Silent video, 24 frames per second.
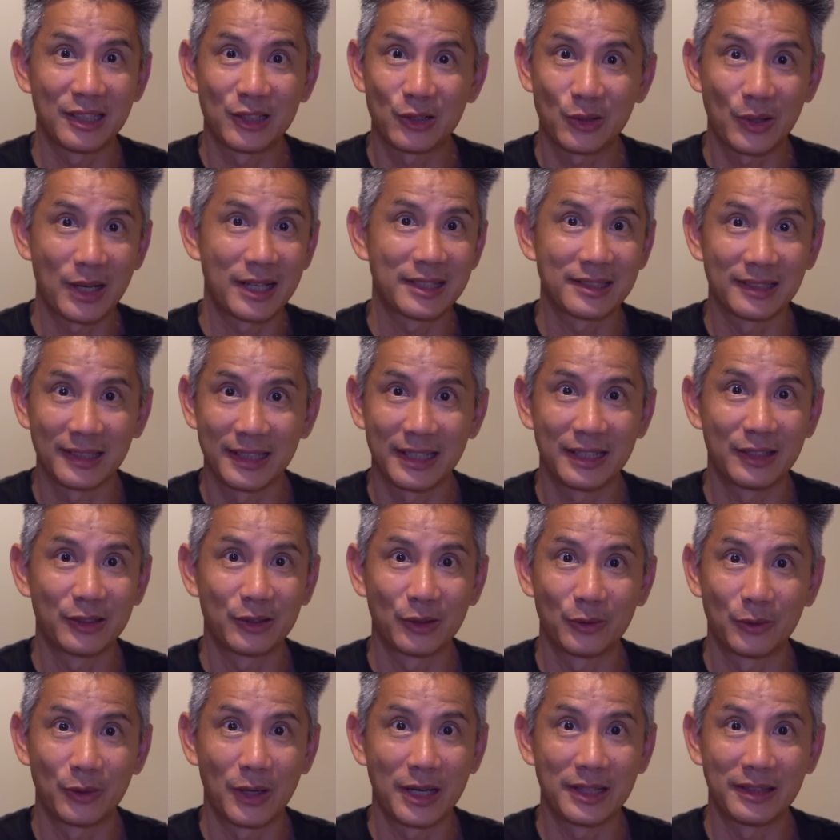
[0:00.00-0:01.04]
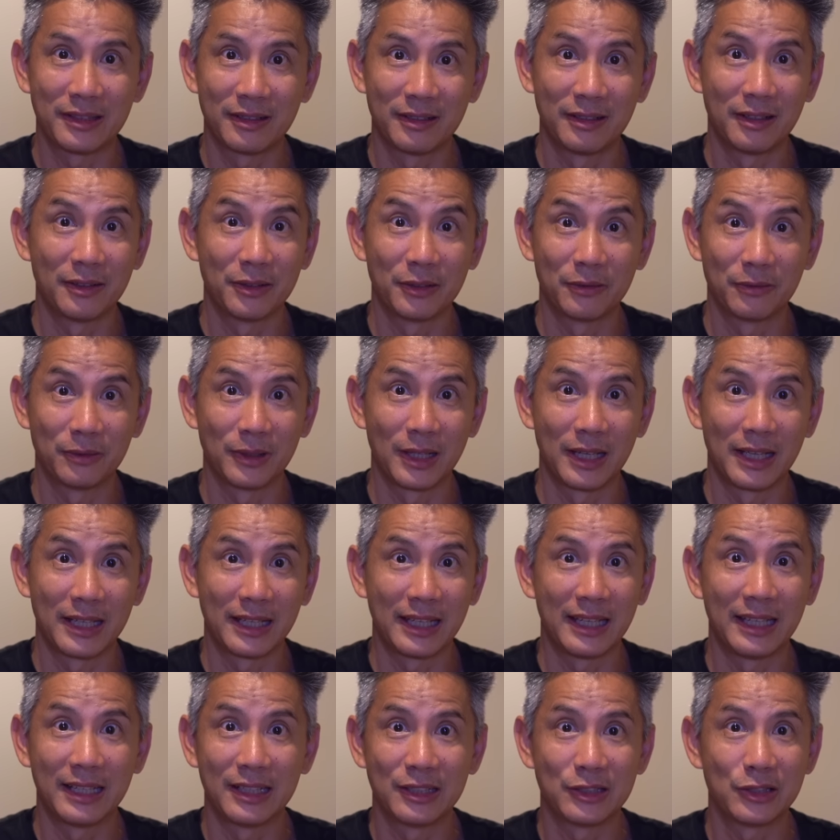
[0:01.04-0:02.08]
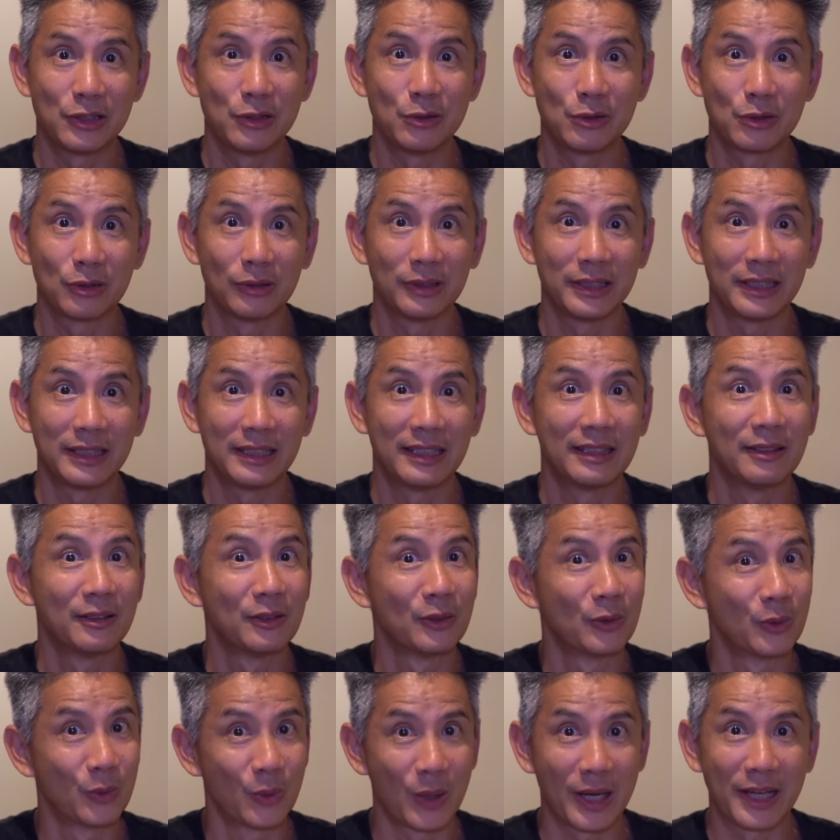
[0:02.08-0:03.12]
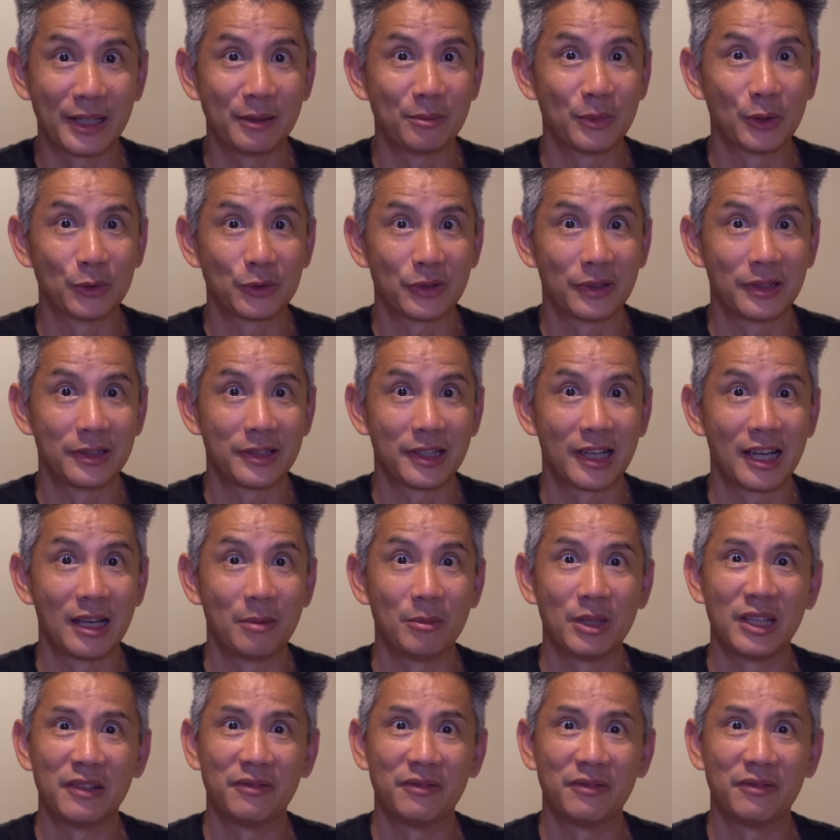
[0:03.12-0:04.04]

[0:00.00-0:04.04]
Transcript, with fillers: and translate it right there on the fly, and it's usually right most of the time.